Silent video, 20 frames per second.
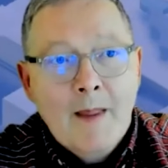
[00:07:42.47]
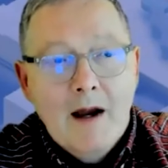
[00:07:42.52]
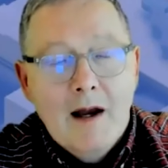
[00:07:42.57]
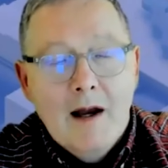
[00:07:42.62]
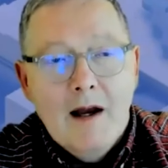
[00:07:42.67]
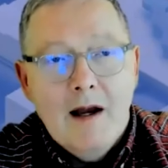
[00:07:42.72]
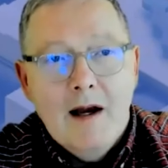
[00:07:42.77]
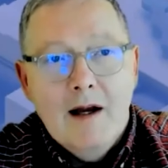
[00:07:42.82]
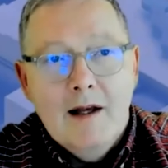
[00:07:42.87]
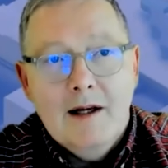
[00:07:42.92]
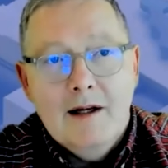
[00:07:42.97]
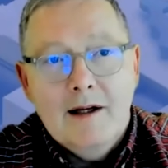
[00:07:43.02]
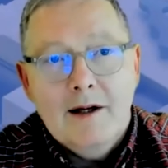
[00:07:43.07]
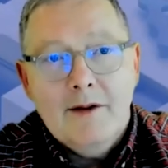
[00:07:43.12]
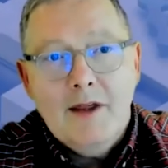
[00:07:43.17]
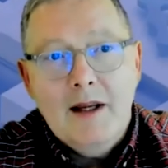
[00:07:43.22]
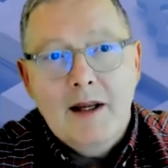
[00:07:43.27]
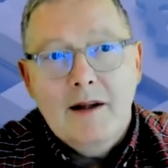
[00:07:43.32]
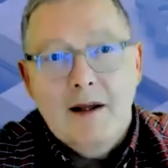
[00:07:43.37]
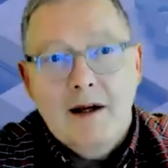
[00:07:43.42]
And
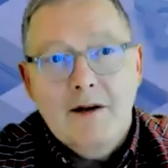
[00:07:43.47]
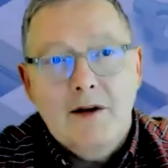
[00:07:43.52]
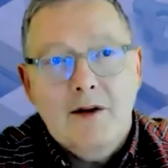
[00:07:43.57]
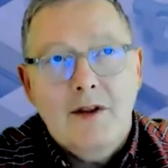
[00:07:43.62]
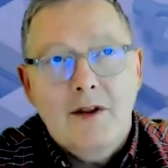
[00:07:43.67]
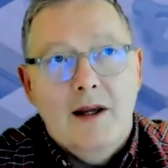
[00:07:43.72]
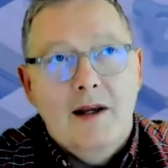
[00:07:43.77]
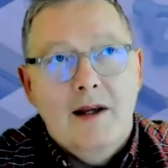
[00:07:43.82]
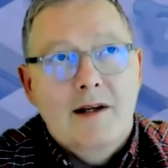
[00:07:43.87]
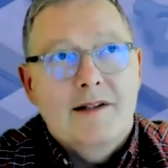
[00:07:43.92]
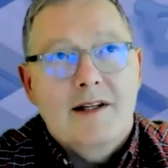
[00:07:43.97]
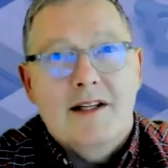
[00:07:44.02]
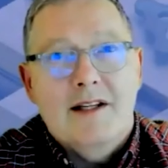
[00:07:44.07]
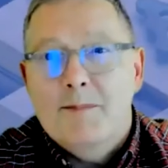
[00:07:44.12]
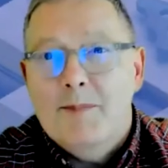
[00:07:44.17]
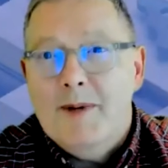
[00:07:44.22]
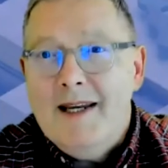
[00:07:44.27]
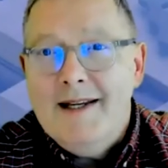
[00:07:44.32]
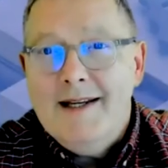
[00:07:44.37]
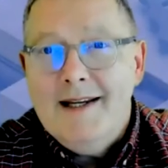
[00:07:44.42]
I think the other thing is
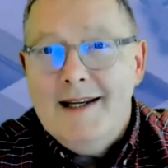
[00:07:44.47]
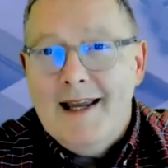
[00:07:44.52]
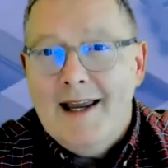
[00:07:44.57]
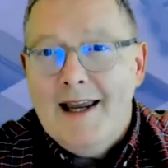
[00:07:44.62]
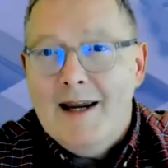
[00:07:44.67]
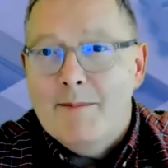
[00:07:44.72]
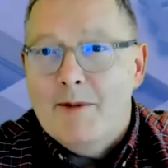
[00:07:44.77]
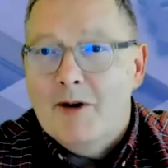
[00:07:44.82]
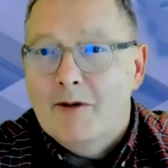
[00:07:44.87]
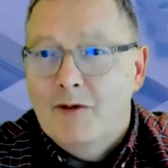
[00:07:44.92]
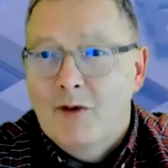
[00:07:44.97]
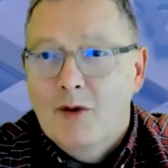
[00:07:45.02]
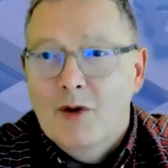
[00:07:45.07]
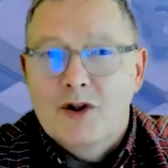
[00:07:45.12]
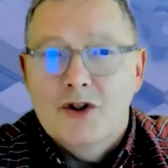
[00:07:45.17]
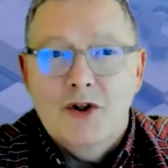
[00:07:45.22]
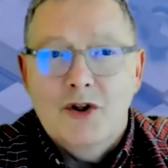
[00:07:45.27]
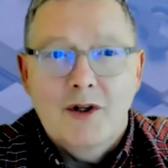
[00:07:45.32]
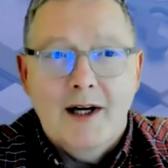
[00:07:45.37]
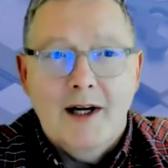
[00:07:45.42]
this BDA,
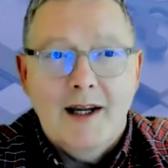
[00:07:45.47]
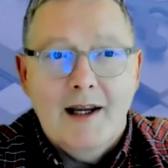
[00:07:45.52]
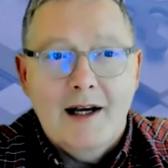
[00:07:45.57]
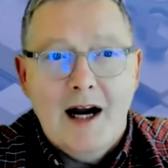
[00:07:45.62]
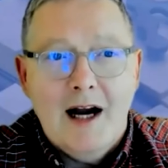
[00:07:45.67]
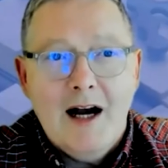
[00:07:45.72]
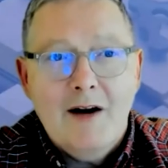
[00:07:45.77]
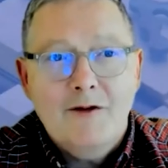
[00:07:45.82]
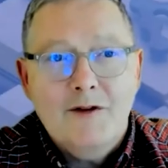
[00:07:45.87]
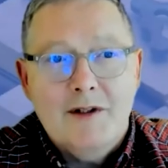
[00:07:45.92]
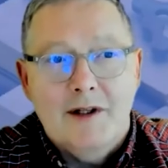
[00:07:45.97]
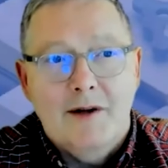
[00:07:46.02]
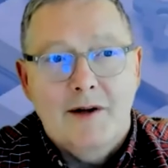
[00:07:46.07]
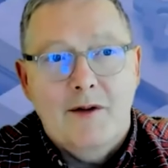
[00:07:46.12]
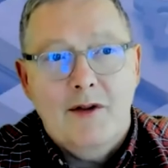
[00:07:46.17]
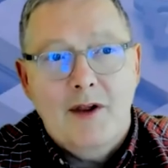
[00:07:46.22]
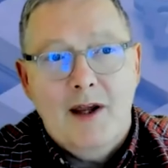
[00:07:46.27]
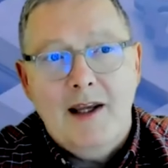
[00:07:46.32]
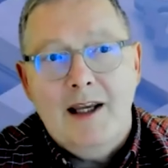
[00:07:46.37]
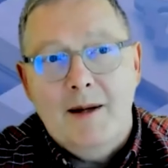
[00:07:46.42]
before, during, and after,
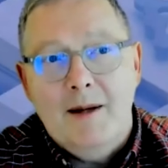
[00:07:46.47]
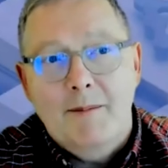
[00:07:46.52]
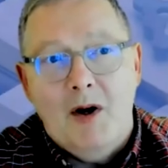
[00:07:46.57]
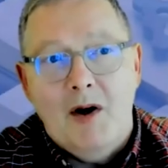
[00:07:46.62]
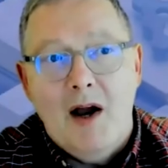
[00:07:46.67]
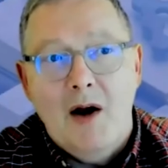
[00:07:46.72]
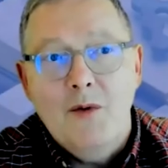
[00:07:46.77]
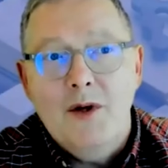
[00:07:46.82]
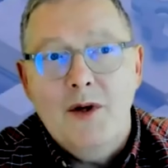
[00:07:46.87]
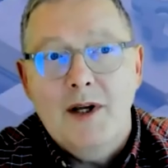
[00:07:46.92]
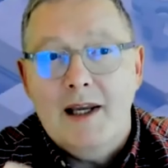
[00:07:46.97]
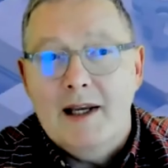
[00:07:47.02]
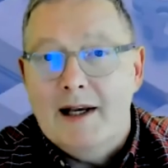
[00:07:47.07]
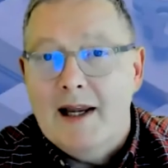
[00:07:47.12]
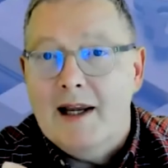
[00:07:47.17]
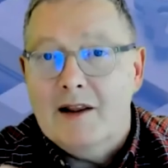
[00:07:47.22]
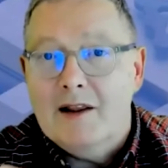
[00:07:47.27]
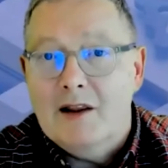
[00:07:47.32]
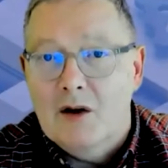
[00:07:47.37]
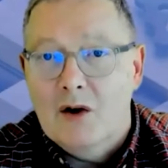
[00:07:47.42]
and thinking about how you
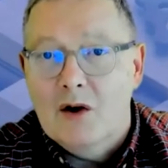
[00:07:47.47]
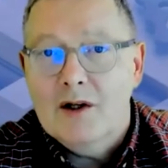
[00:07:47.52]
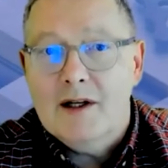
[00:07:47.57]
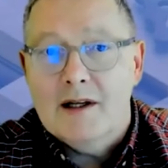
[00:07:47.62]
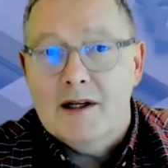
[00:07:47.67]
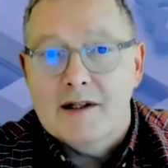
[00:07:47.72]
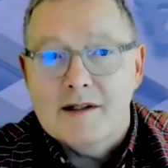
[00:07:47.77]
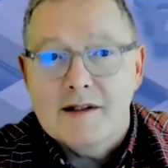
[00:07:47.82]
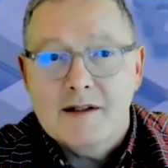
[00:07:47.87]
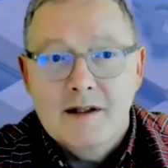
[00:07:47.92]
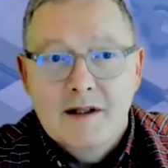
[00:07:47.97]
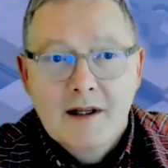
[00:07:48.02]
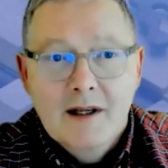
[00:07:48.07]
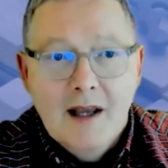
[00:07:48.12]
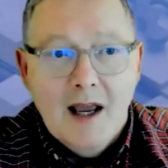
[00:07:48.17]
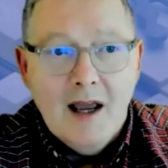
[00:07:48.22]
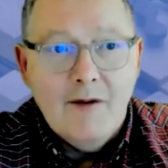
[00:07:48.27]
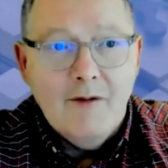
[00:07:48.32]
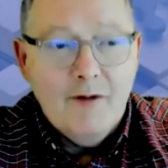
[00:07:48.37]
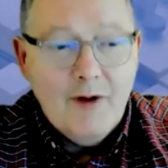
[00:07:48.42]
connect the audience
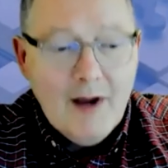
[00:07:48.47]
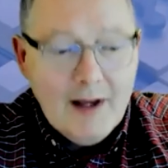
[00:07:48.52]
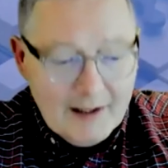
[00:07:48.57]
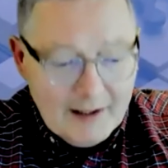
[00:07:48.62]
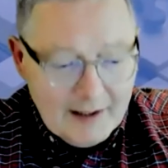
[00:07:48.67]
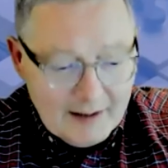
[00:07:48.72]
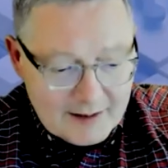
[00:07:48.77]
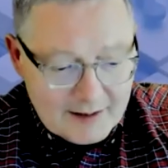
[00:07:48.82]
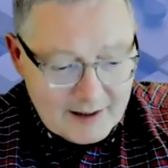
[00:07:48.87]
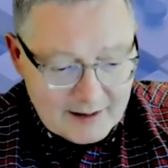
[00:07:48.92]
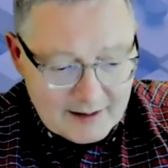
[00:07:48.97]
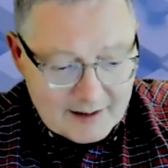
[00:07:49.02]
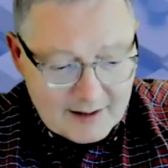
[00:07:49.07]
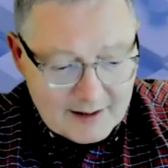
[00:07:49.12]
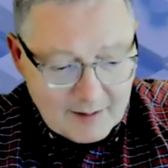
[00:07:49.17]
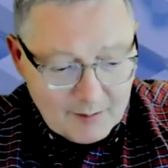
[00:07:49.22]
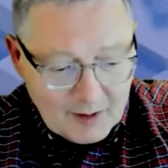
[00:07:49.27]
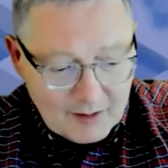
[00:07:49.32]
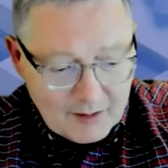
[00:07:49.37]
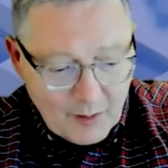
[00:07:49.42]
in very
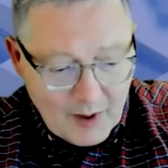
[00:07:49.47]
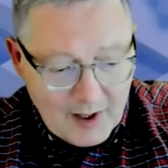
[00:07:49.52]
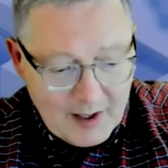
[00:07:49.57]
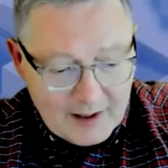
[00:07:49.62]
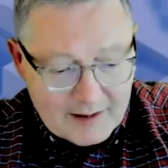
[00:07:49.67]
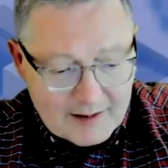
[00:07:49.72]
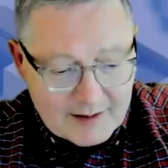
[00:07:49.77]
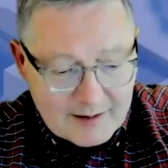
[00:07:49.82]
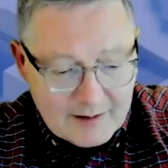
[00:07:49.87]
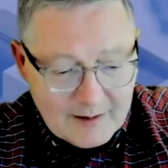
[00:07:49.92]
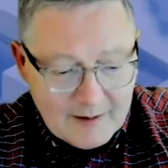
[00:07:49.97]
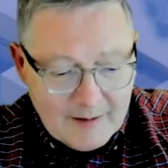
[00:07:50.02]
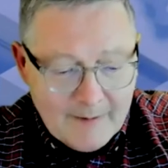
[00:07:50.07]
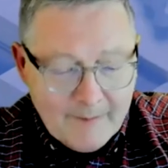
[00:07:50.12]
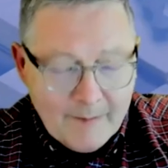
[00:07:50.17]
similar ways.